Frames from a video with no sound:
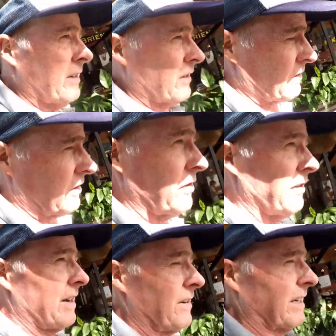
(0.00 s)
Just got to
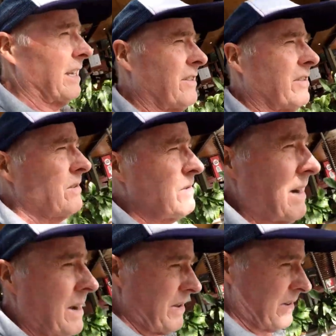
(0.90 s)
try and not get too
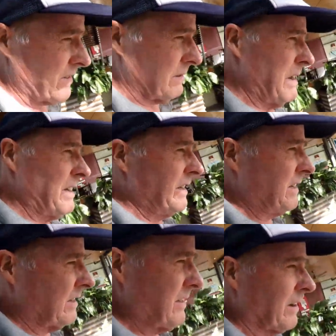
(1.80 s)
uh, cemented
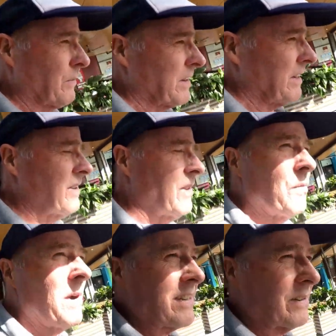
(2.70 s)
into the, into the
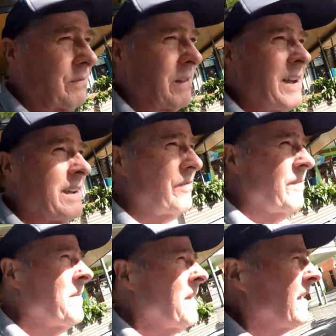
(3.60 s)
rut of life.